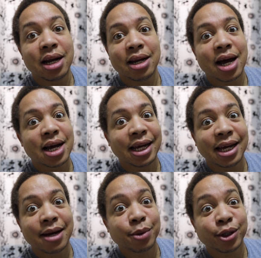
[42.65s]
9
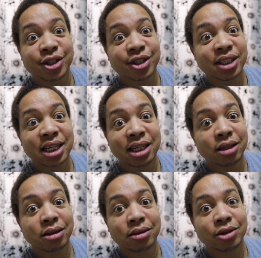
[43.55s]
AM on a Sunday,
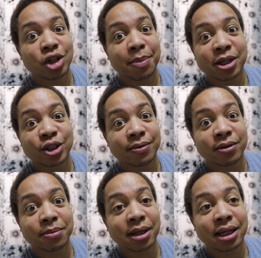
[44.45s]
you're chopping stuff
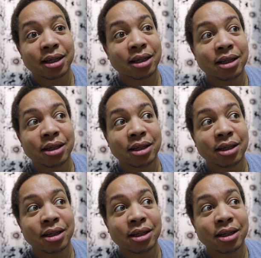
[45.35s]
up. Like,